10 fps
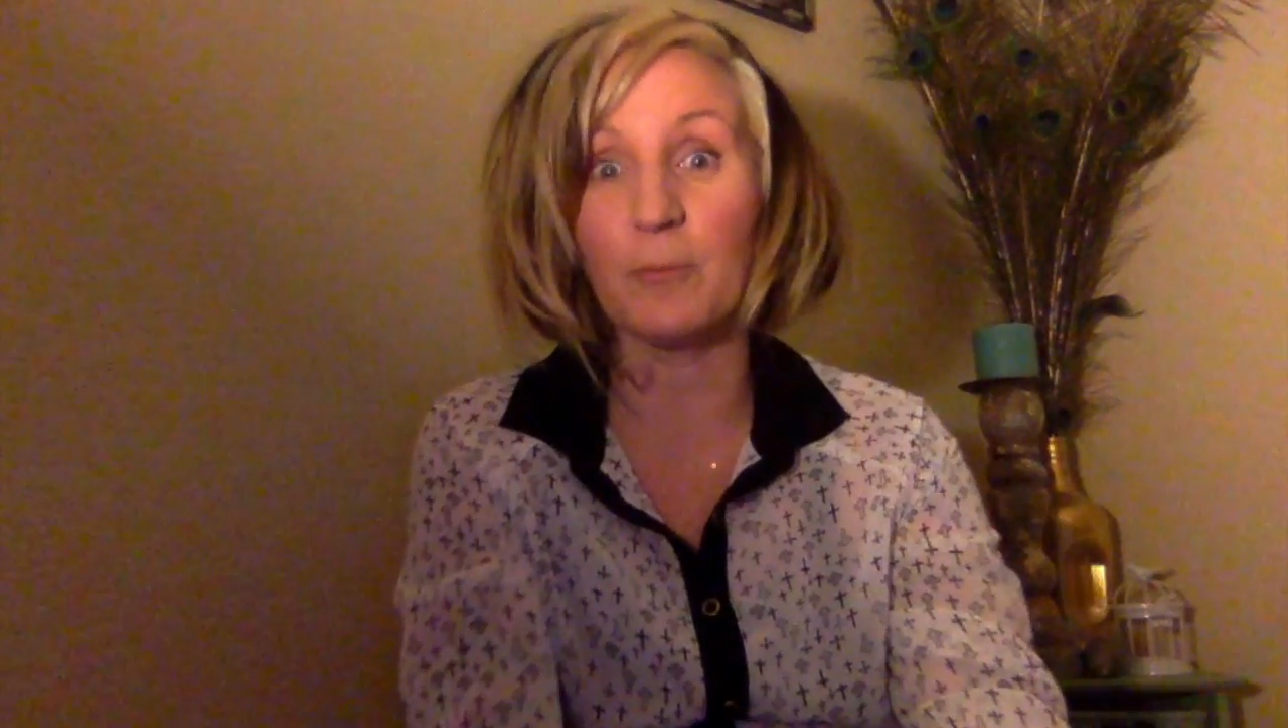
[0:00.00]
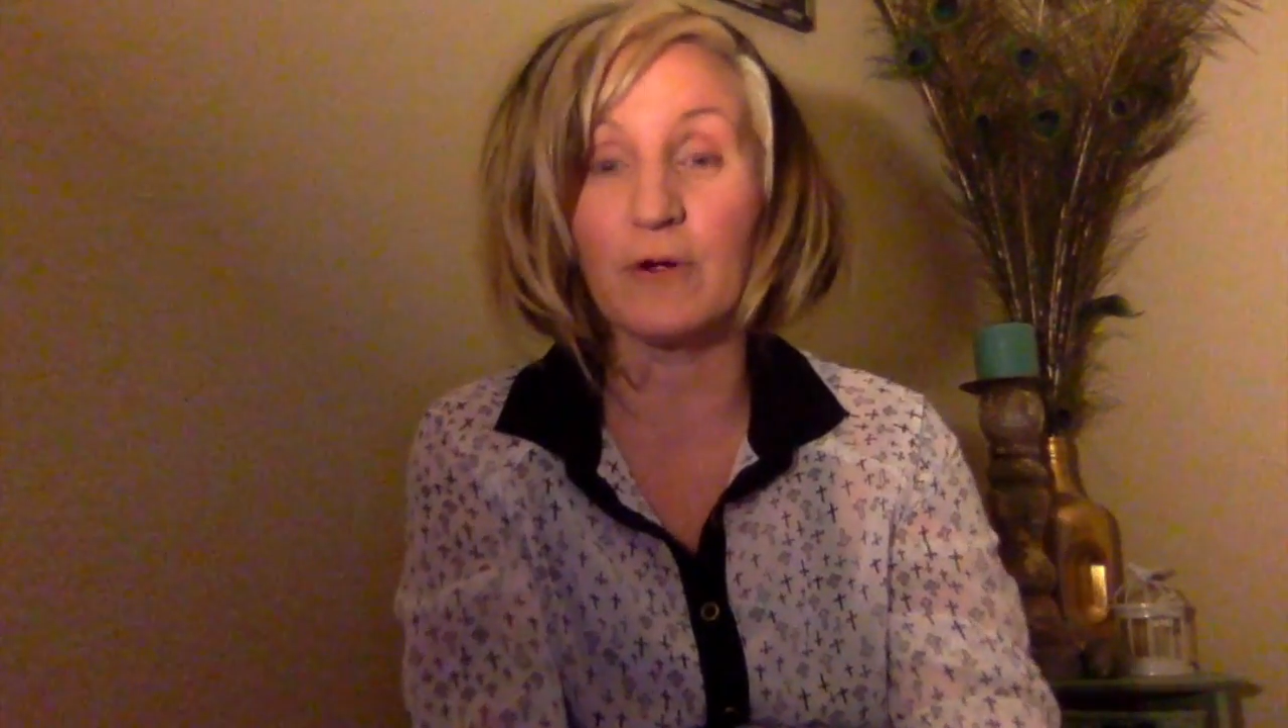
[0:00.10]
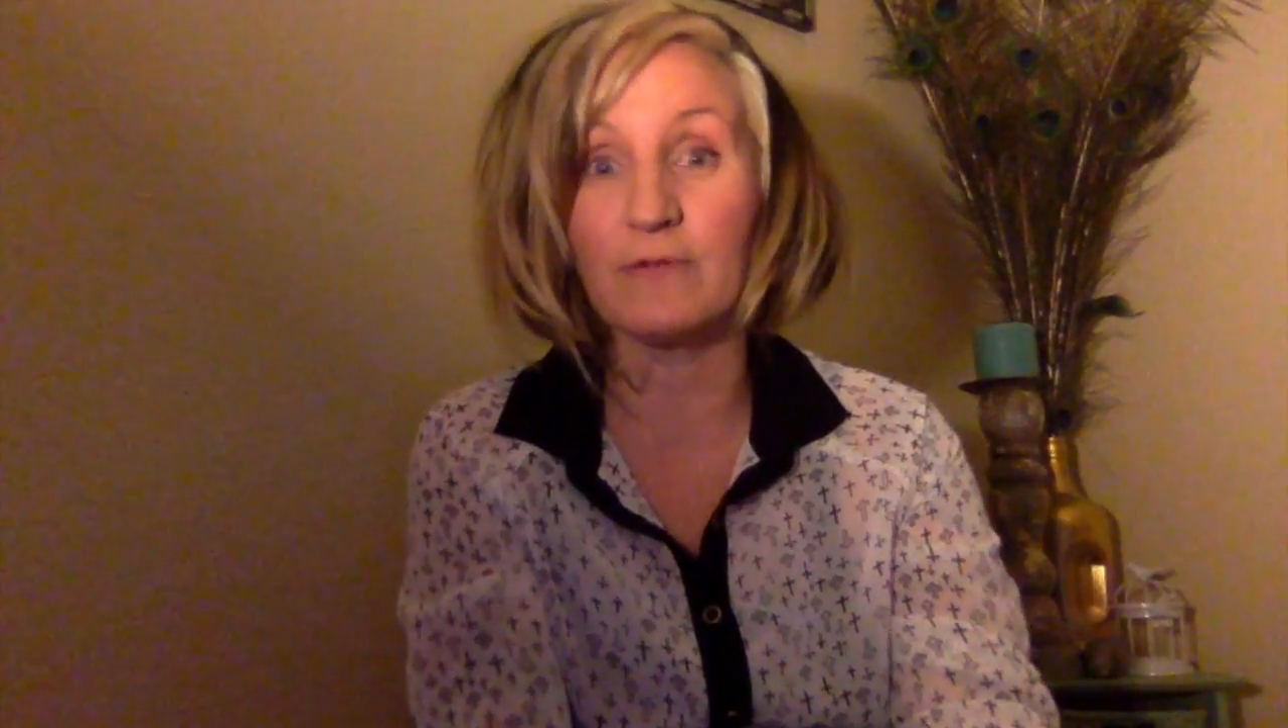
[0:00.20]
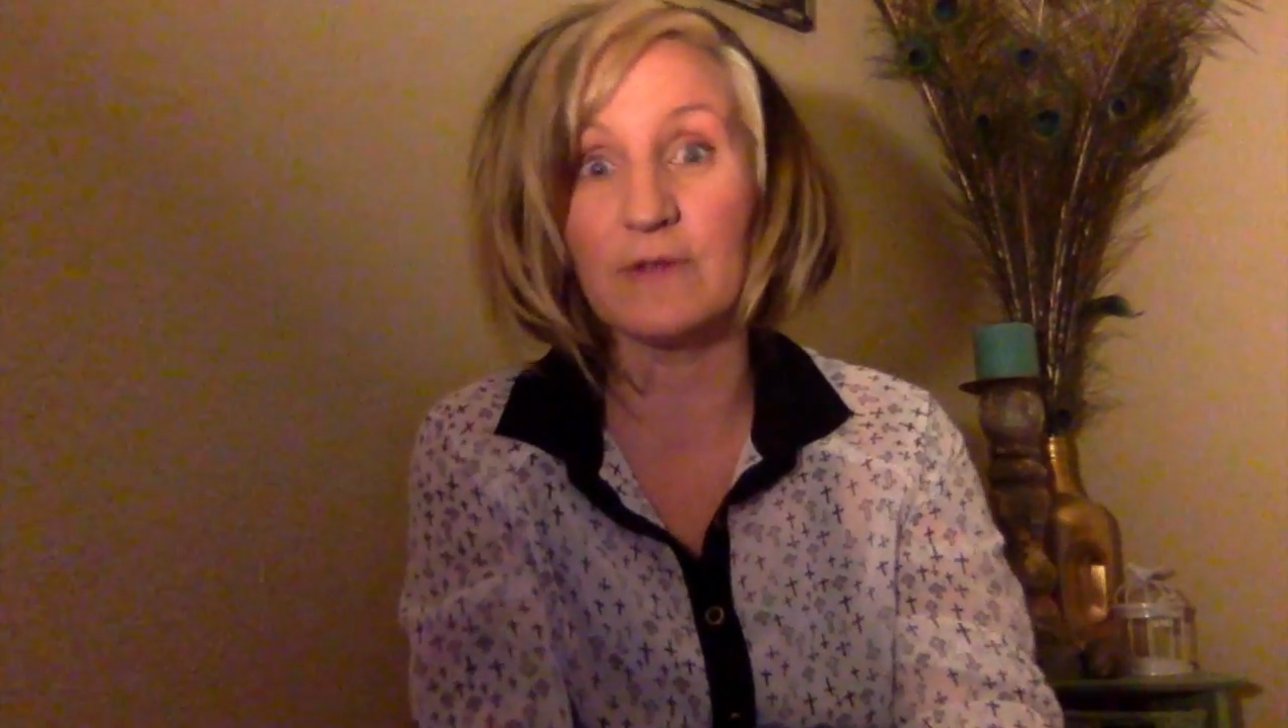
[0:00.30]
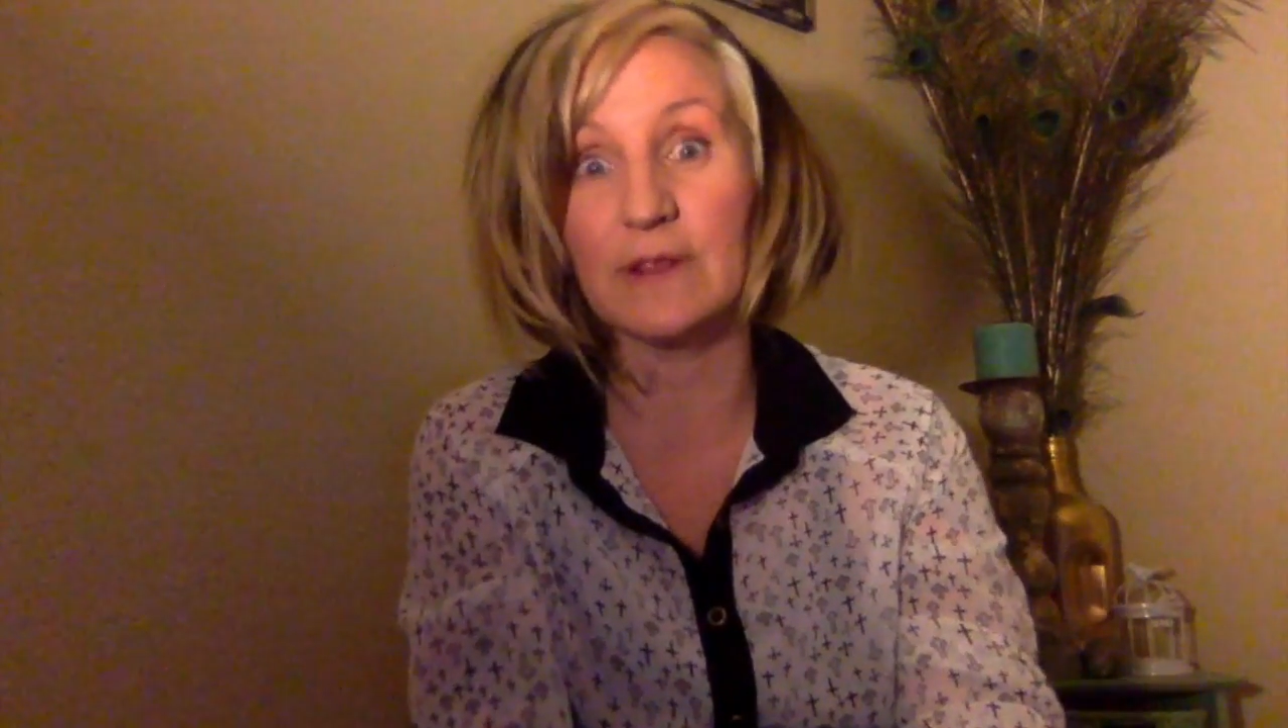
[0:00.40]

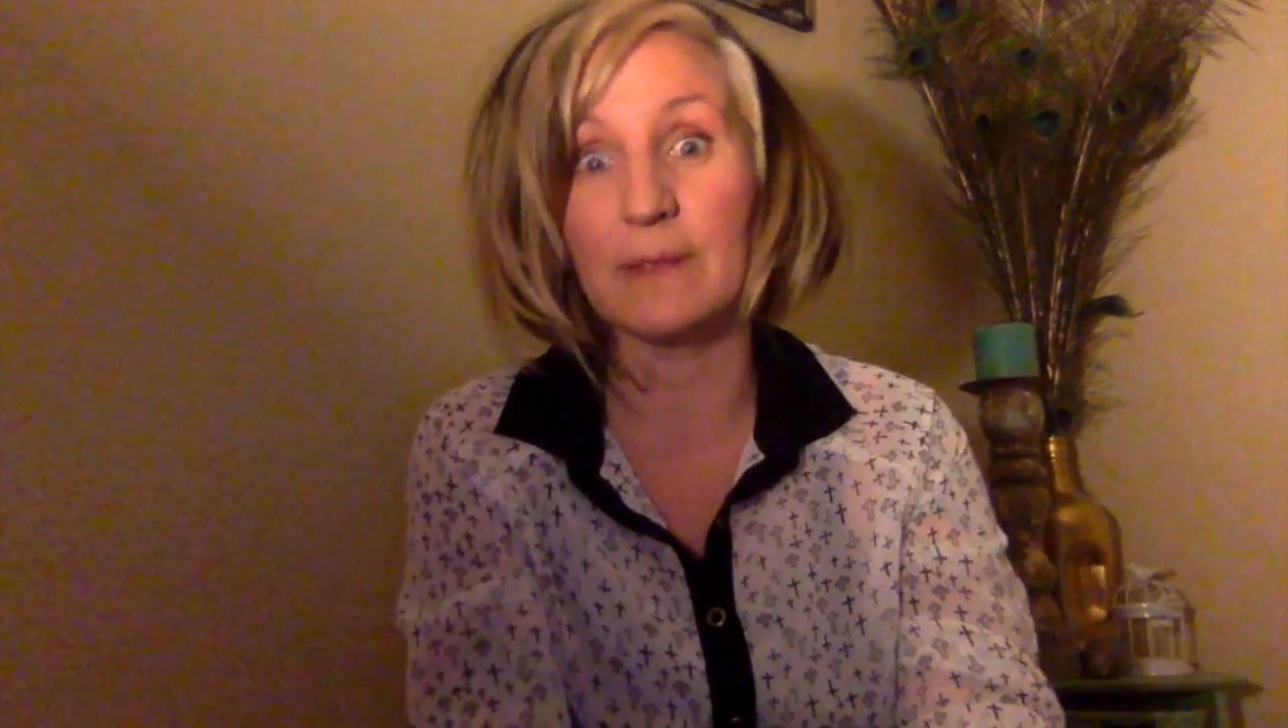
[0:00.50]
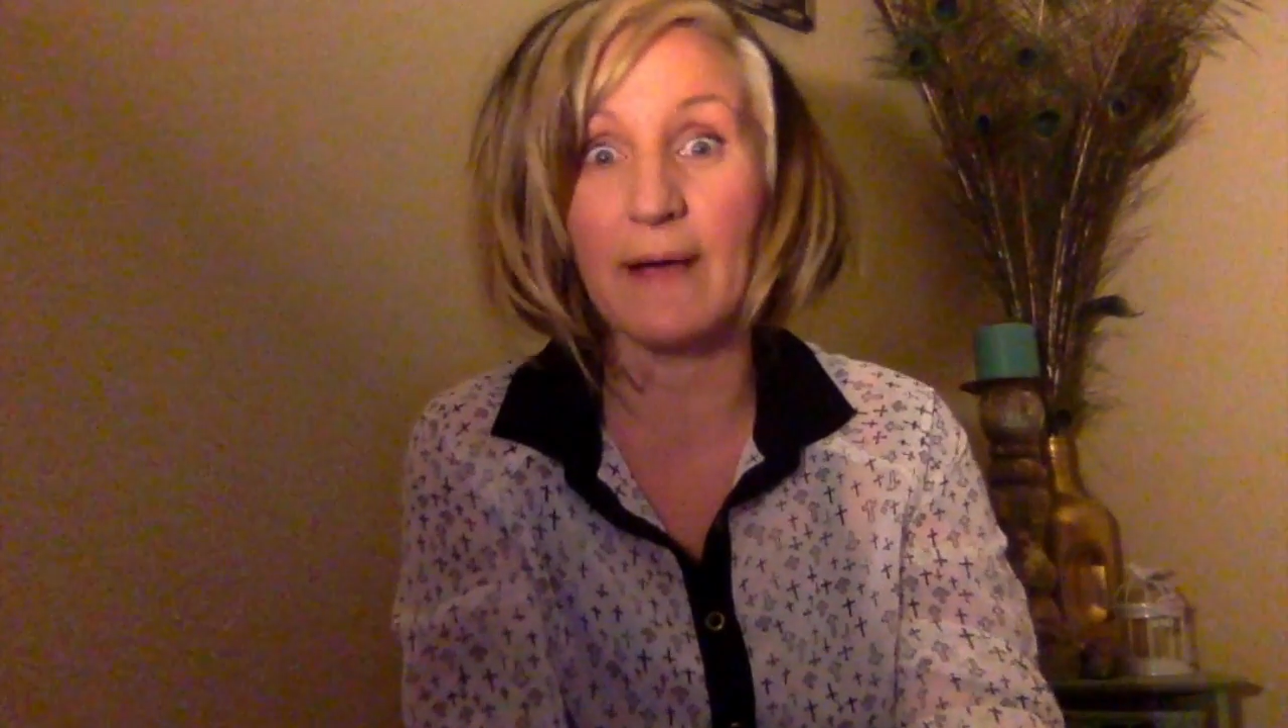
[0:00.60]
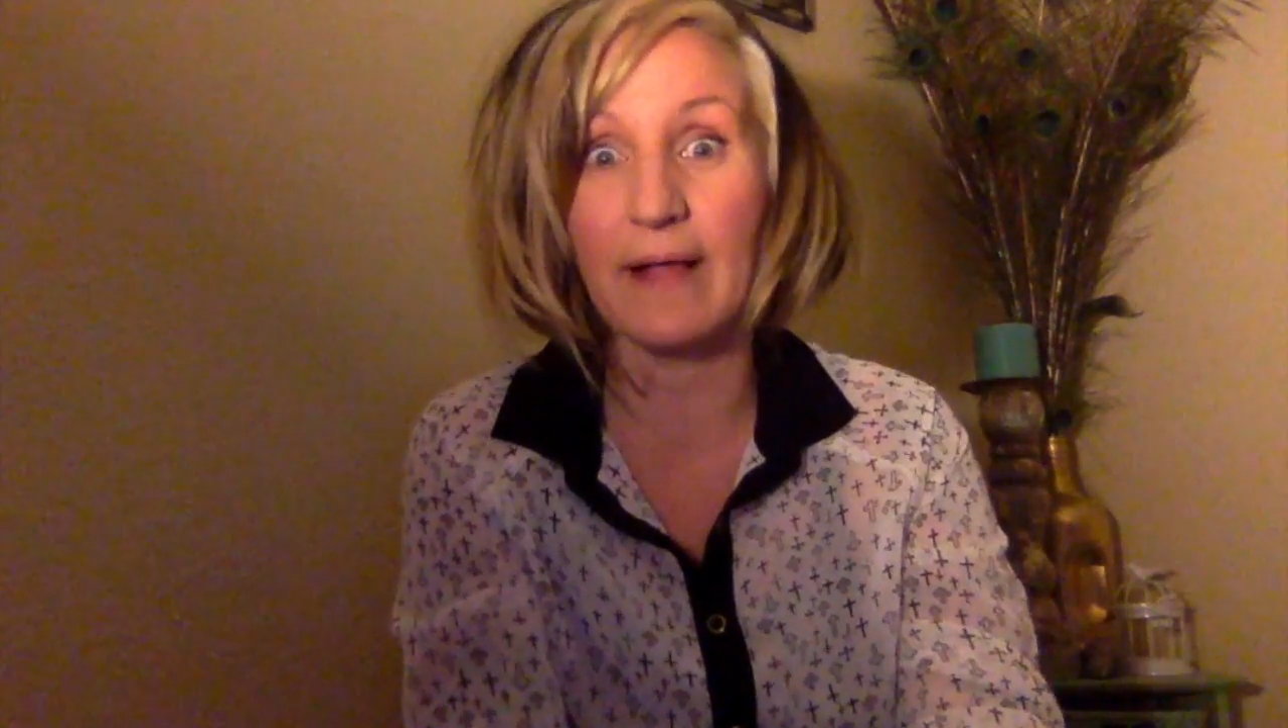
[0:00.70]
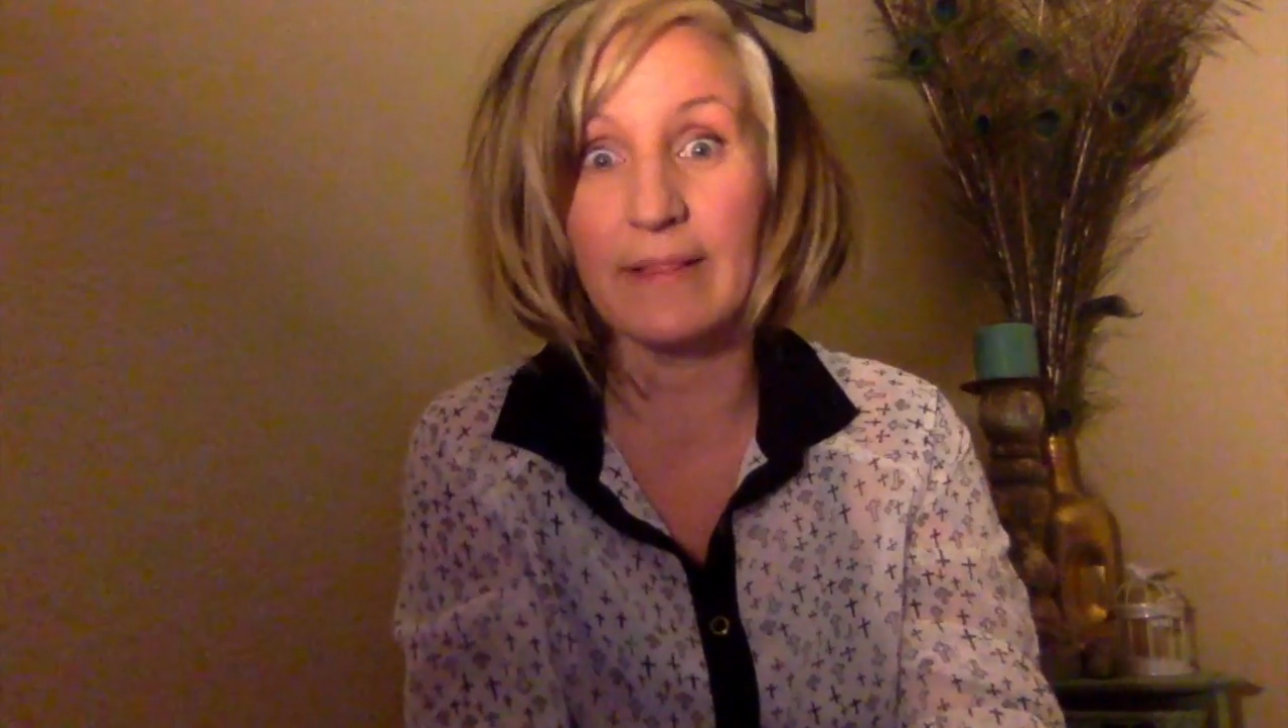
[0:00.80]
perfect in my